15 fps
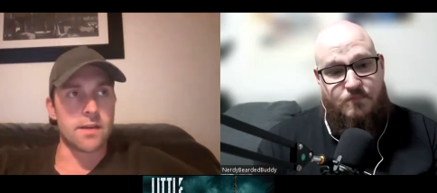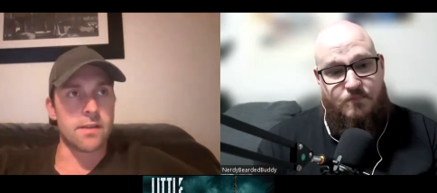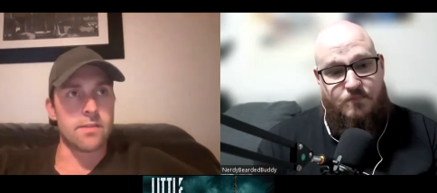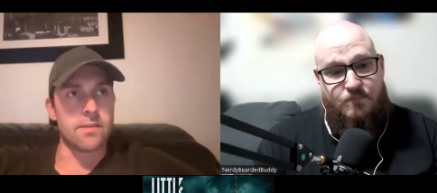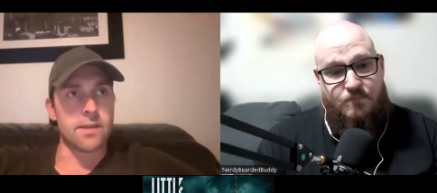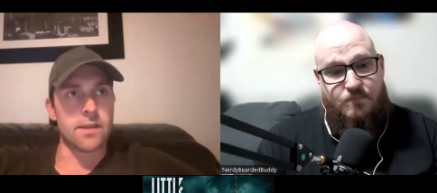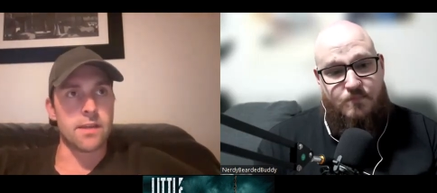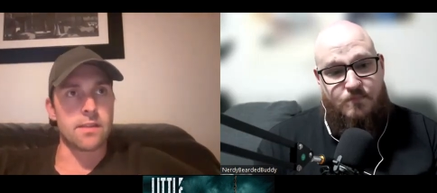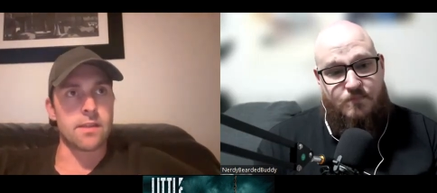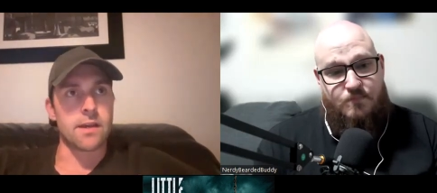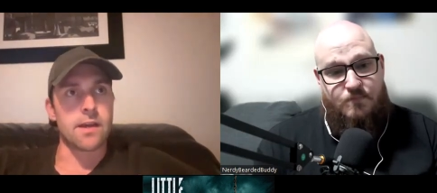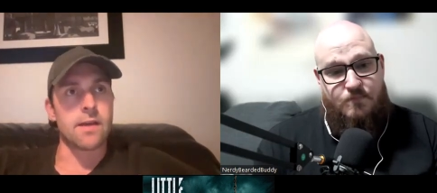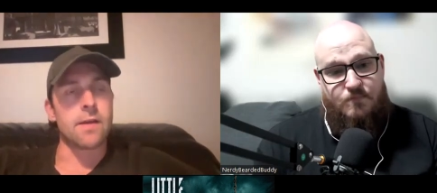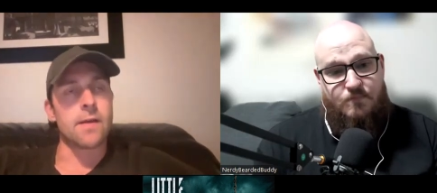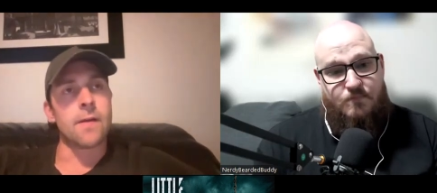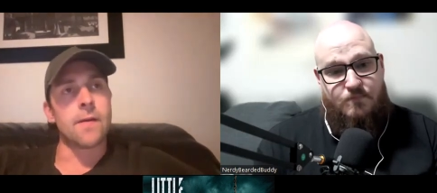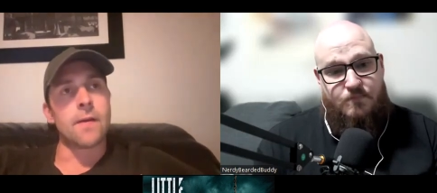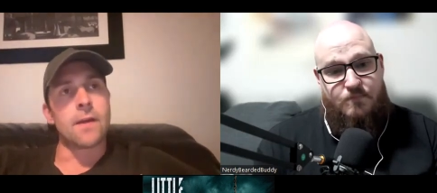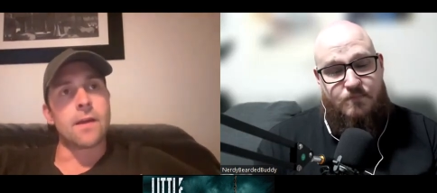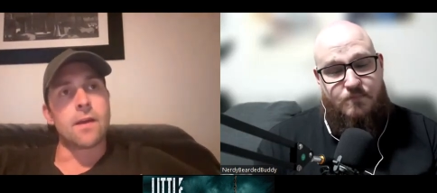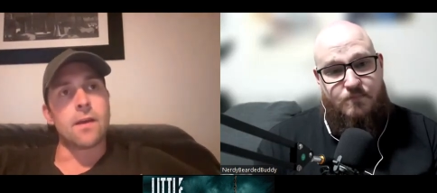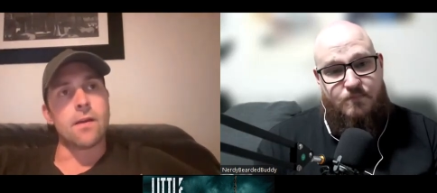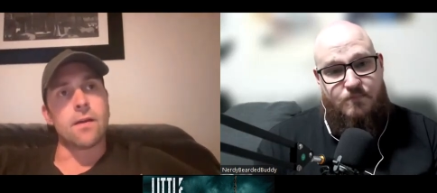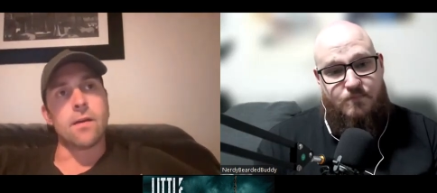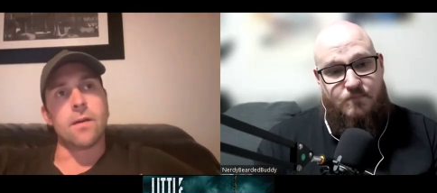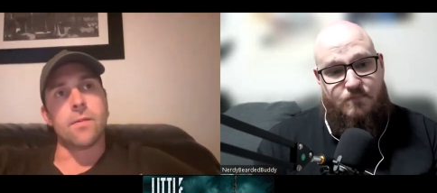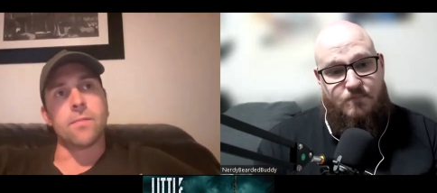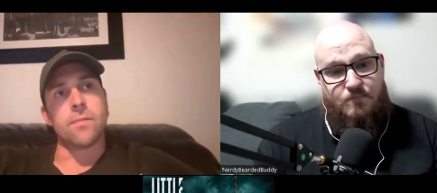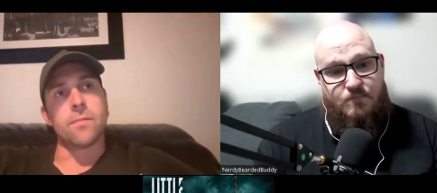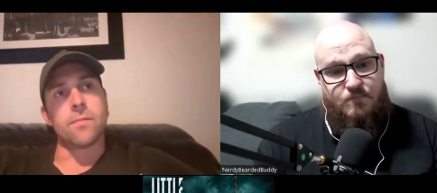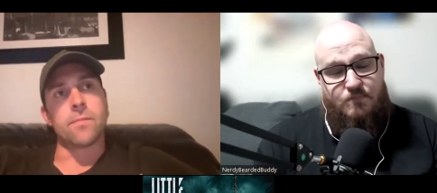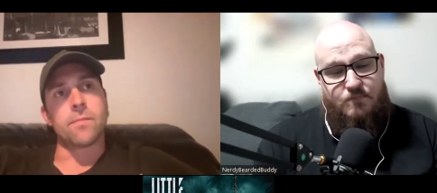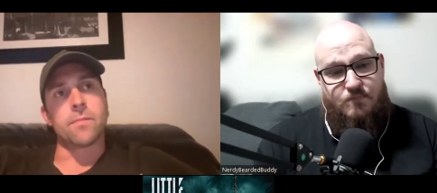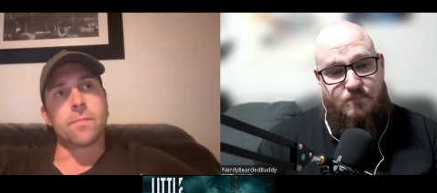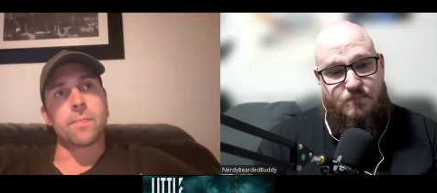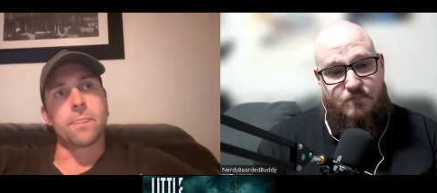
Speaker 1: I think that um